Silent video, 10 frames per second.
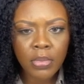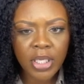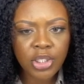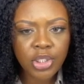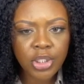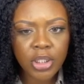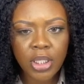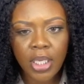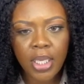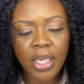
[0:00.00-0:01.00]
enter.
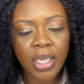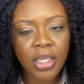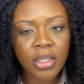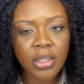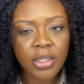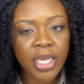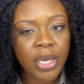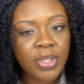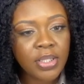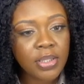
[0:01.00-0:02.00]
And
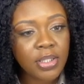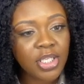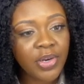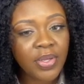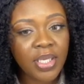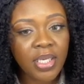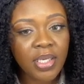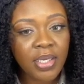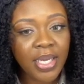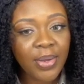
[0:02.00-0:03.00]
now it's currently
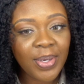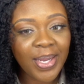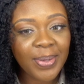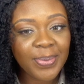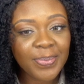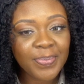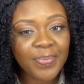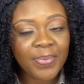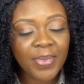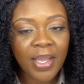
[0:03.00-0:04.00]
counting down.
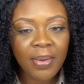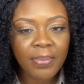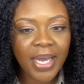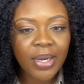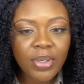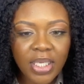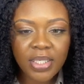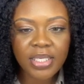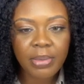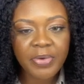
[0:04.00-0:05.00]
But I don't need a
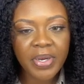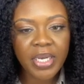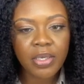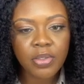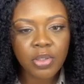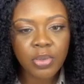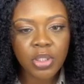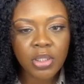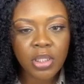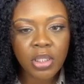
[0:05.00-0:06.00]
timer right now, so we're
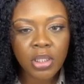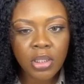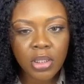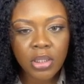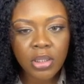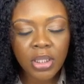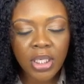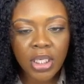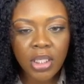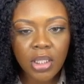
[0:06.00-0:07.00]
just going to
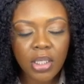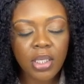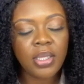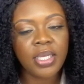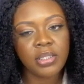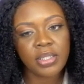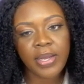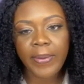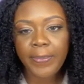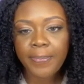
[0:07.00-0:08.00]
delete it, and that's
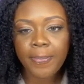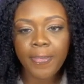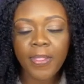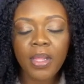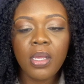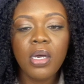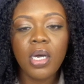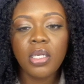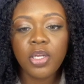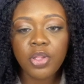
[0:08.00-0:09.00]
that.
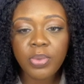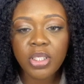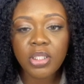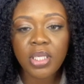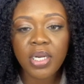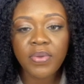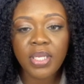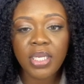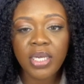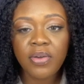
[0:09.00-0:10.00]
Another widget that I
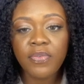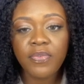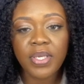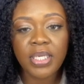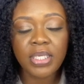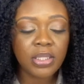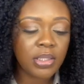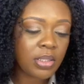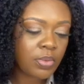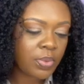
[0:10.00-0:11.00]
really love
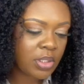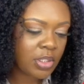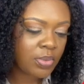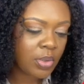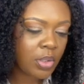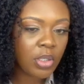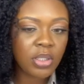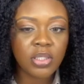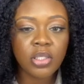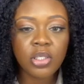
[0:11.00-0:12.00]
is, what's this one called?
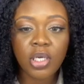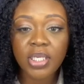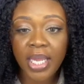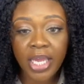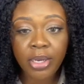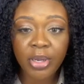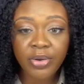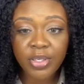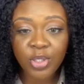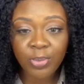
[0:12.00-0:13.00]
This is called Hand
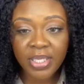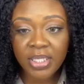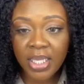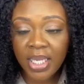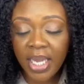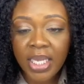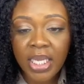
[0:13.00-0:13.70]
Mirror. So basically I